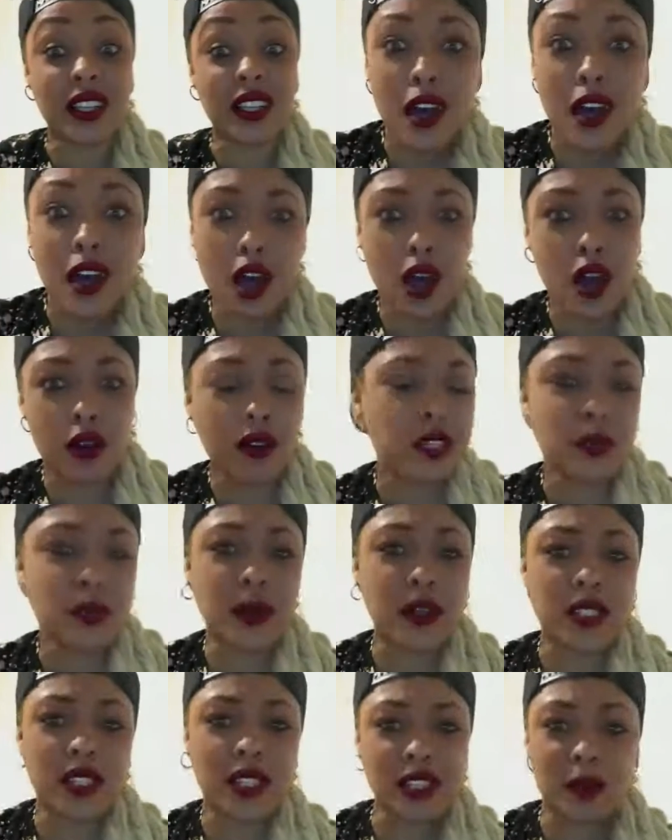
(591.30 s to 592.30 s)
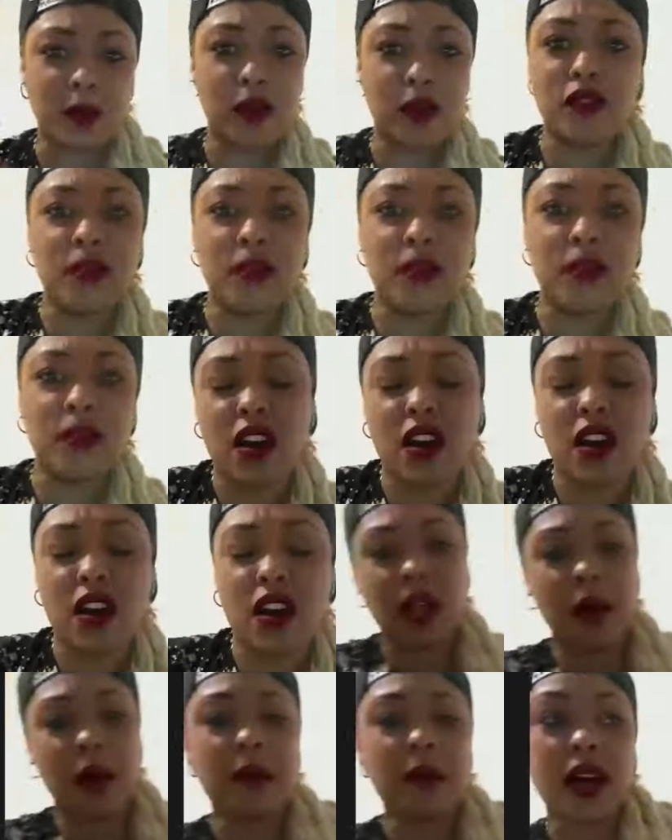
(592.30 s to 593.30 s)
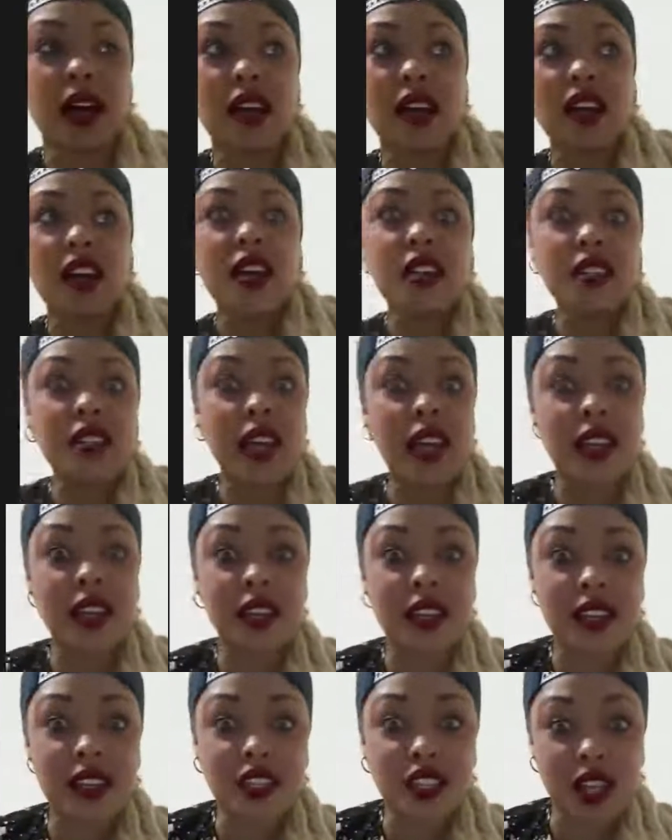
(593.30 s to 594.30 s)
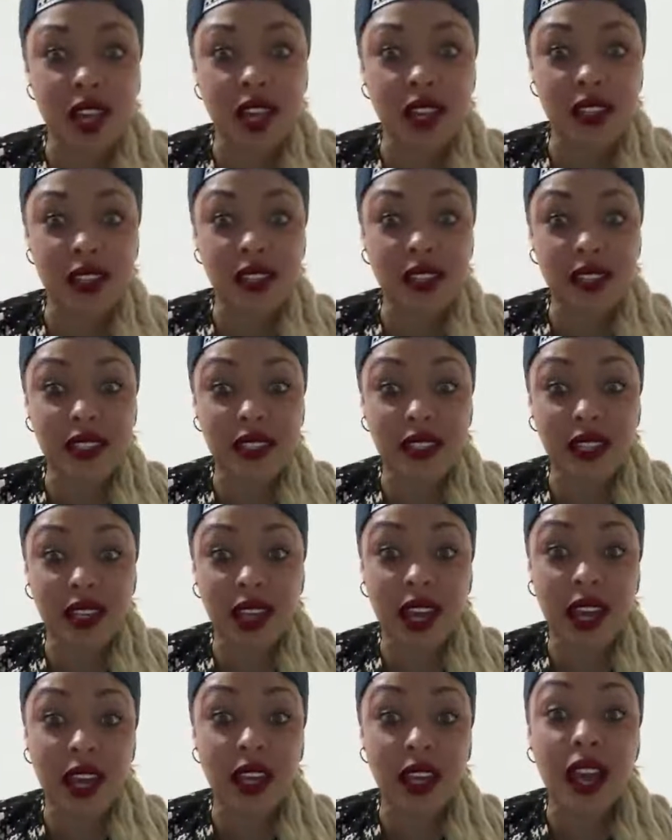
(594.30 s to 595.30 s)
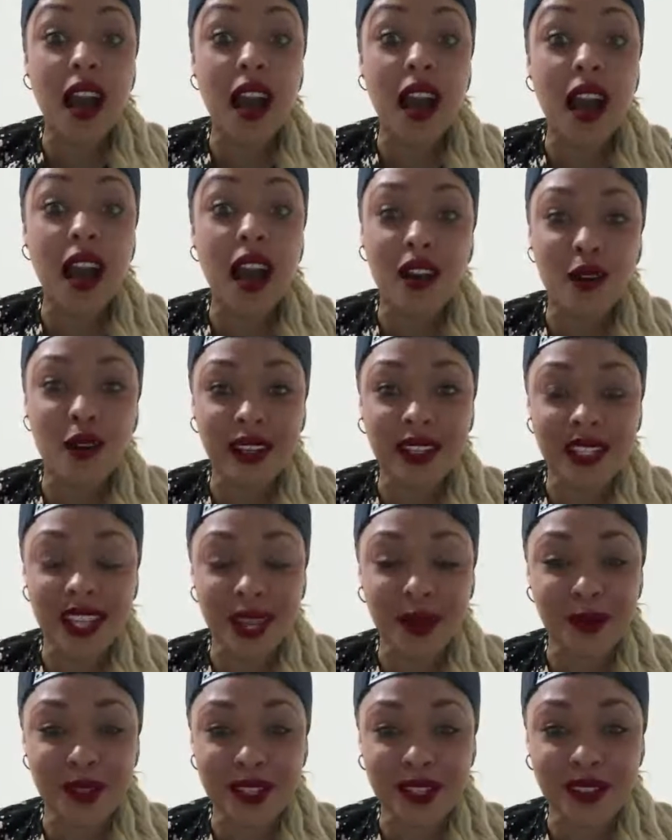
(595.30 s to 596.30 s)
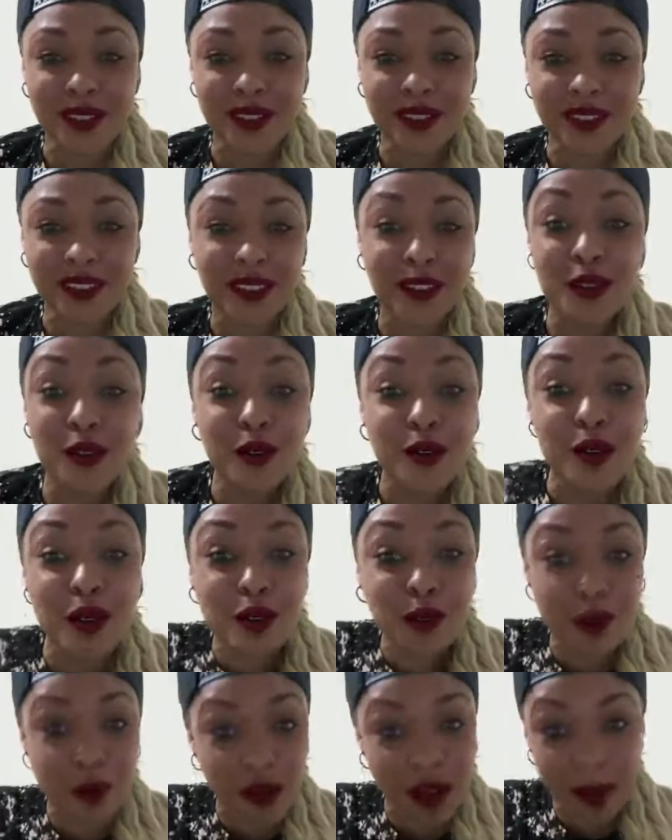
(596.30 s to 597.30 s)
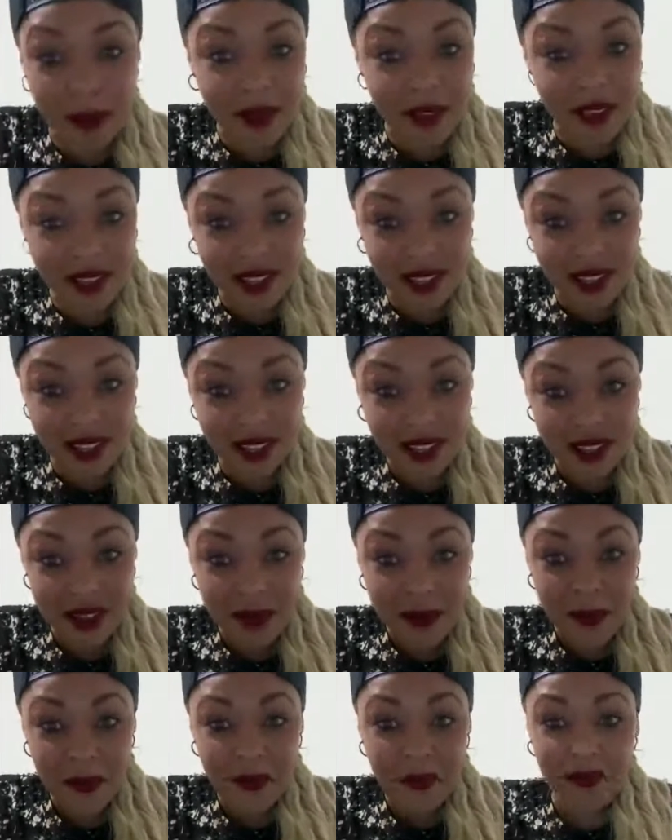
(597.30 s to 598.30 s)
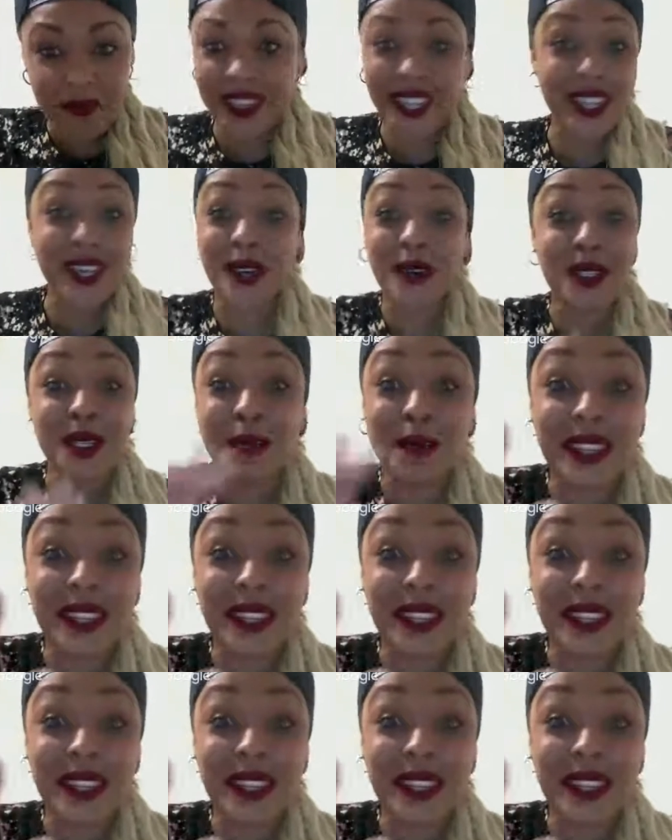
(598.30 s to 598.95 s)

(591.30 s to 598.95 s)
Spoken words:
oh, this person has to prove themselves and blah, blah, blah. Taking a chance just to say, hey, yeah, I'll go on a date with you. Who knows what will happen? You know, something